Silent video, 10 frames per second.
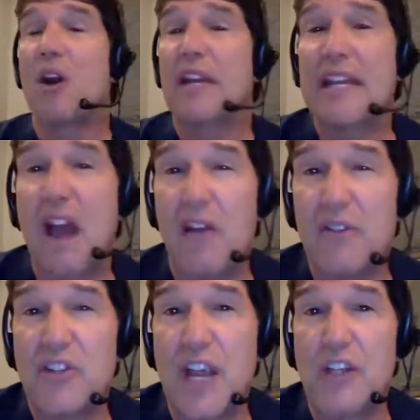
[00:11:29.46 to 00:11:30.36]
We had a
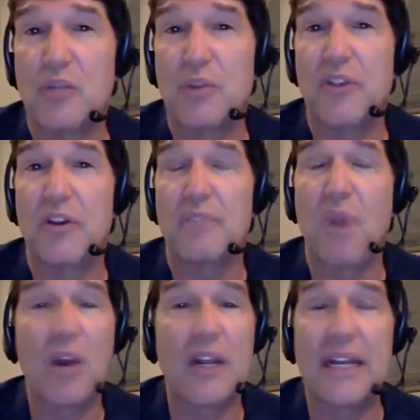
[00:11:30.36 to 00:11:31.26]
marketing conversation
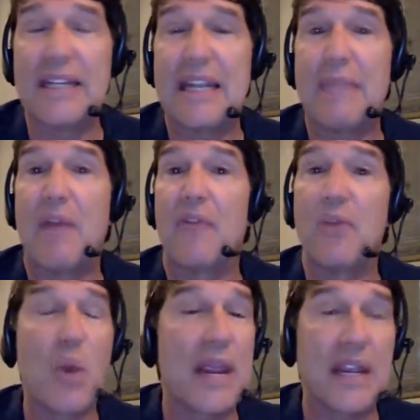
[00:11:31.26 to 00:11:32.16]
with their marketing
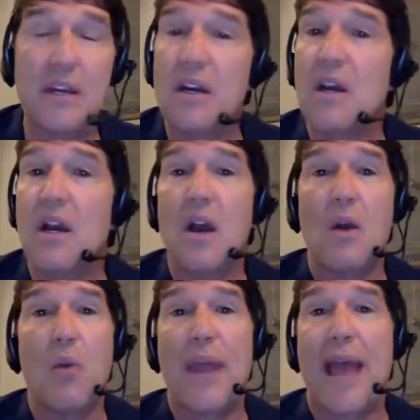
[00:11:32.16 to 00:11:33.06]
team every week
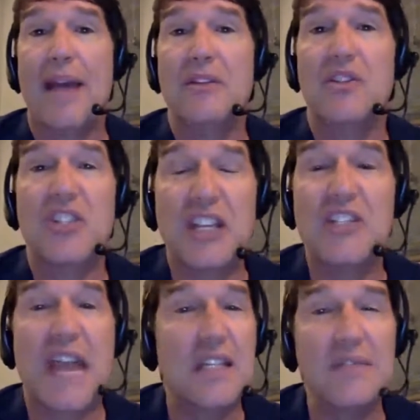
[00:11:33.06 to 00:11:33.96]
we had
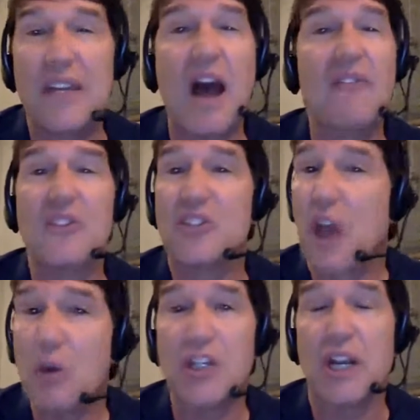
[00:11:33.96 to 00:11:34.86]
six days of
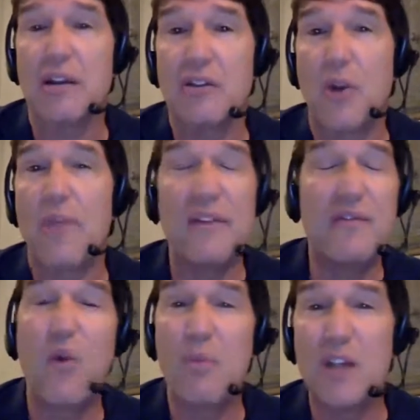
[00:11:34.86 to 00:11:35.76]
in-office coaching.
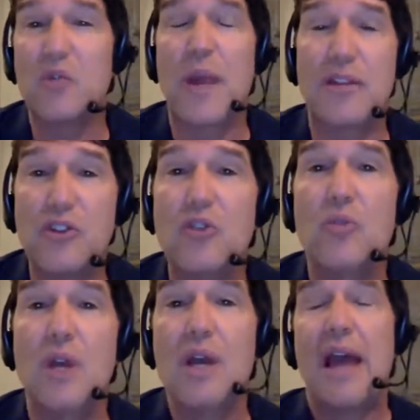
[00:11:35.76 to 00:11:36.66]
So every four mm-hmm. months we
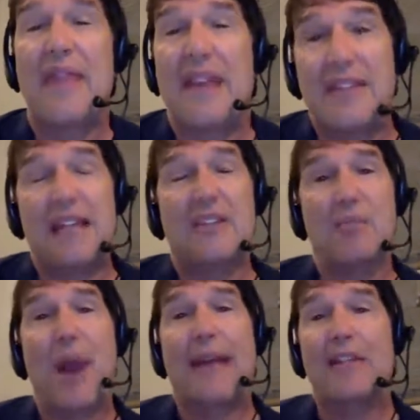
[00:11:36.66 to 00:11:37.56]
had two, and
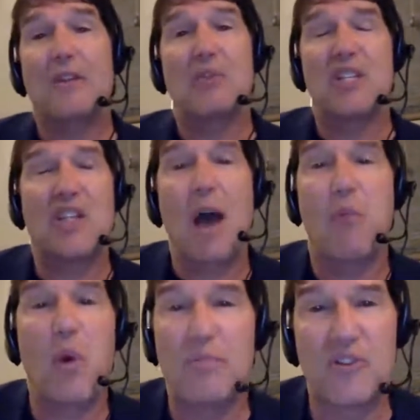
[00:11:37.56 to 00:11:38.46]
that that's a practice that
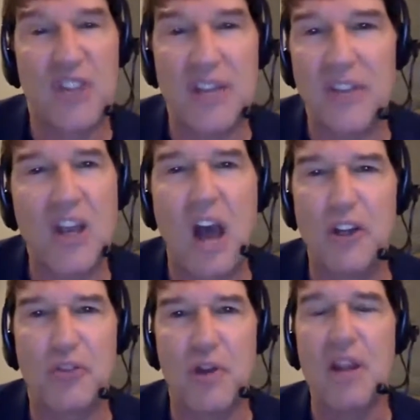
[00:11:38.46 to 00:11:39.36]
was in top one percent
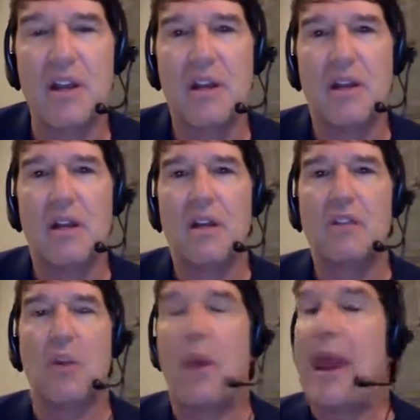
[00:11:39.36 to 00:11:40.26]
in the country.
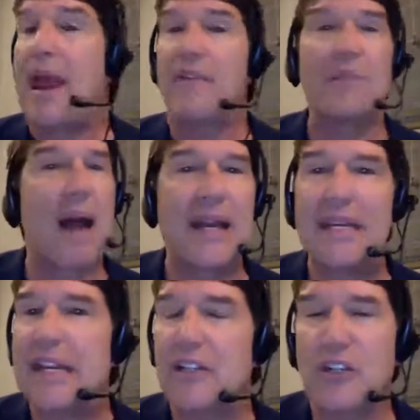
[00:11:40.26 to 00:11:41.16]
Right. So
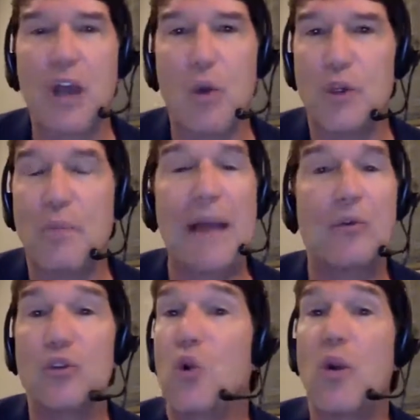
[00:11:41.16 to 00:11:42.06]
everybody needs a
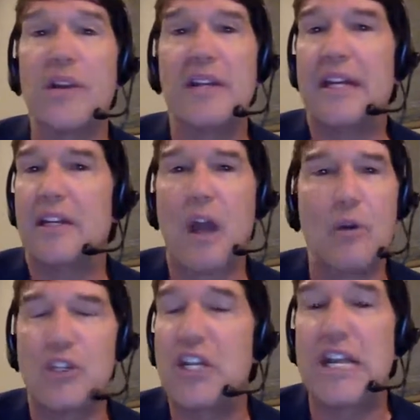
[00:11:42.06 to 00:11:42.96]
coach. Michael Jordan
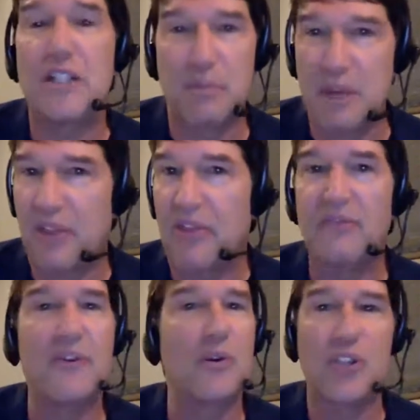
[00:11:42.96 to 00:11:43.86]
needed coach Dean
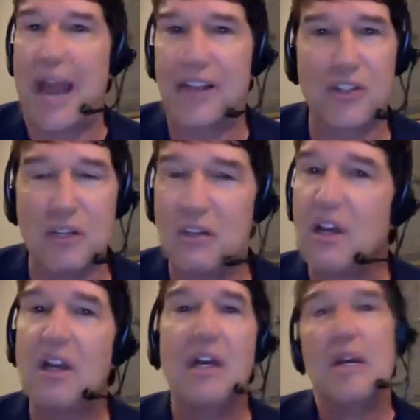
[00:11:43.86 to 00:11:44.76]
Smith and Phil
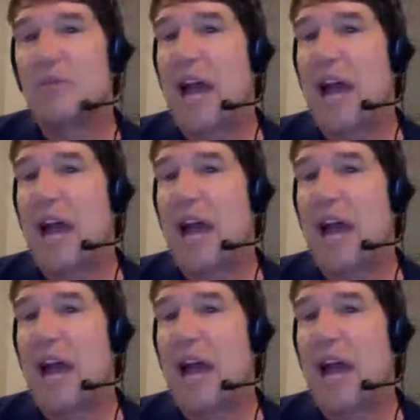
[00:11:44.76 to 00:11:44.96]
Jackson.